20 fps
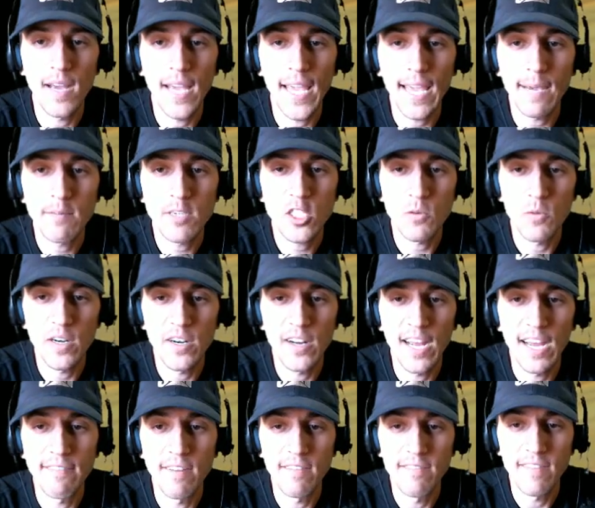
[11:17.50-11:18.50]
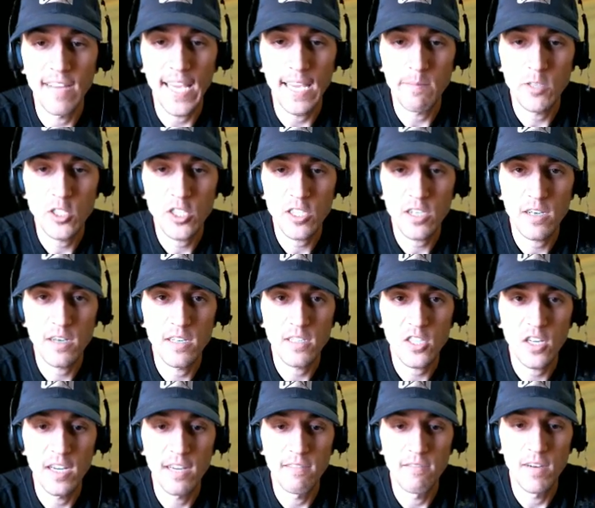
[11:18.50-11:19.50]
Amateur, what do I have? I have amateur, so
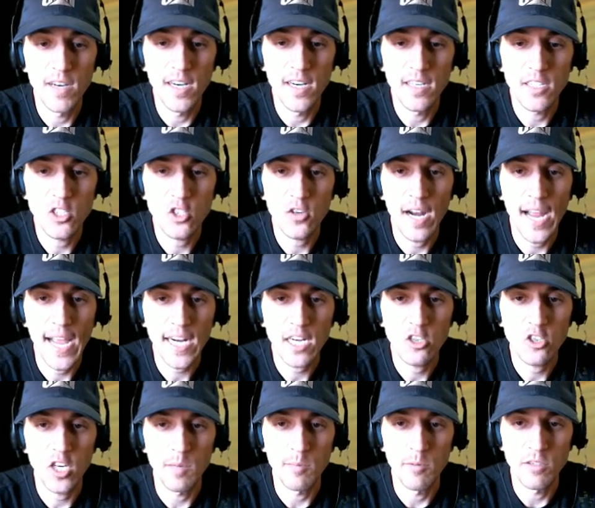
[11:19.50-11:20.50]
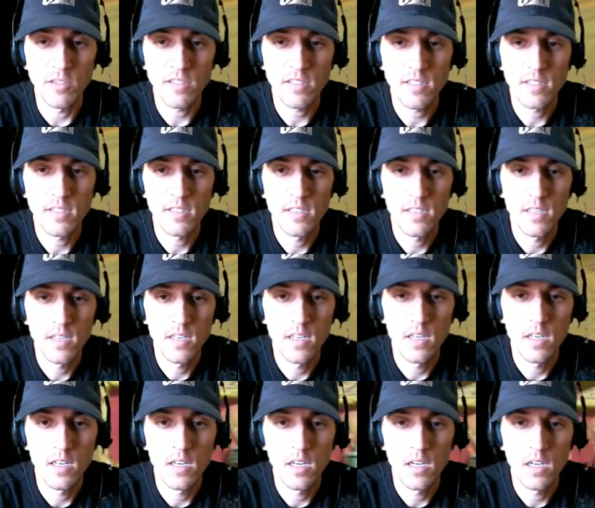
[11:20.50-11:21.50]
I have uh, track troubles.
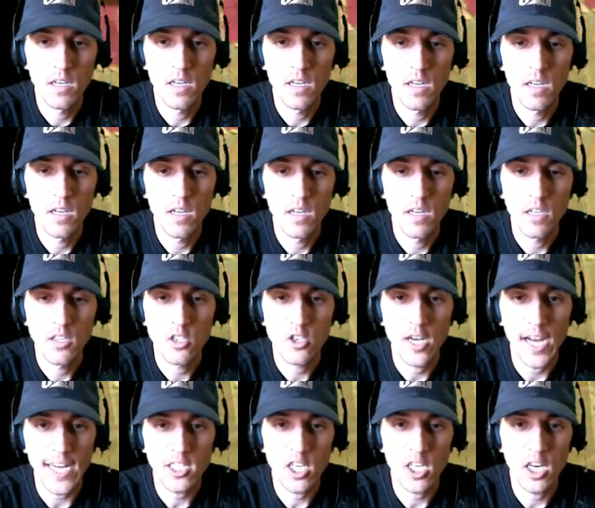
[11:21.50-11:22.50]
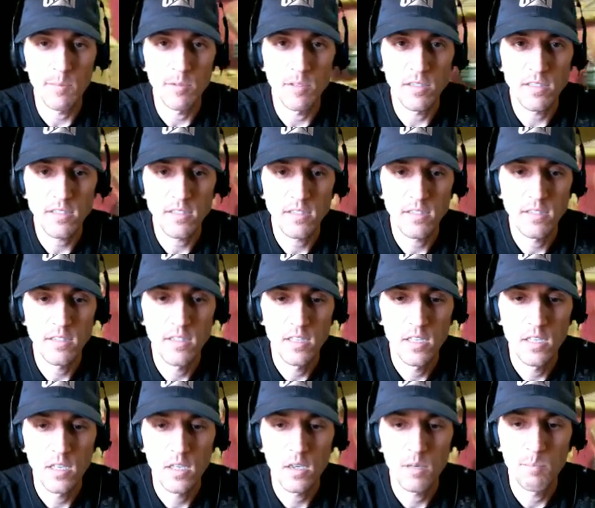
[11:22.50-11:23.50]
Track troubles.
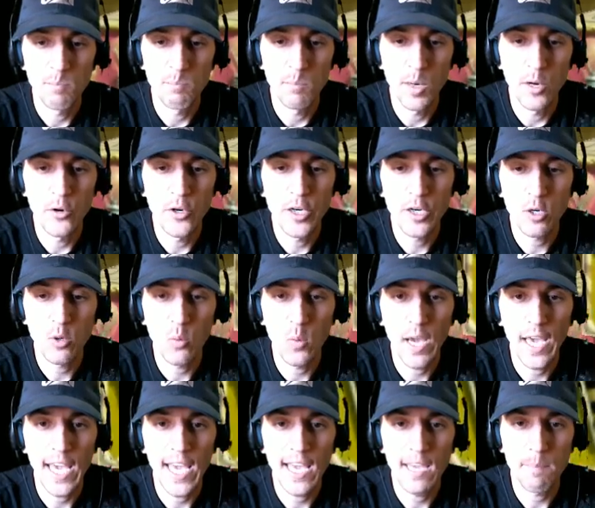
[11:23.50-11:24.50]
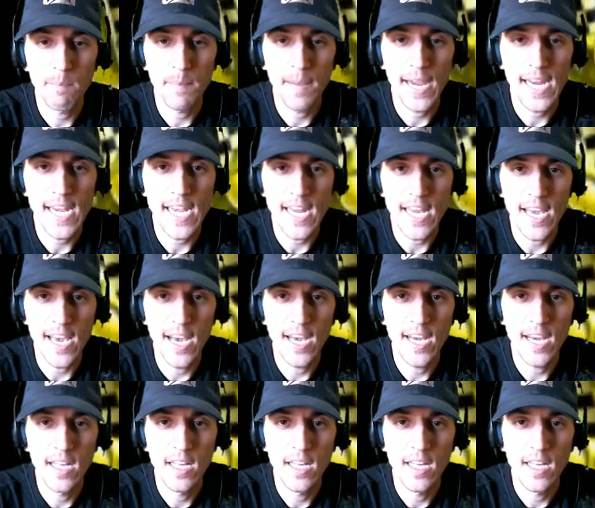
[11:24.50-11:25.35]
Motorway mania.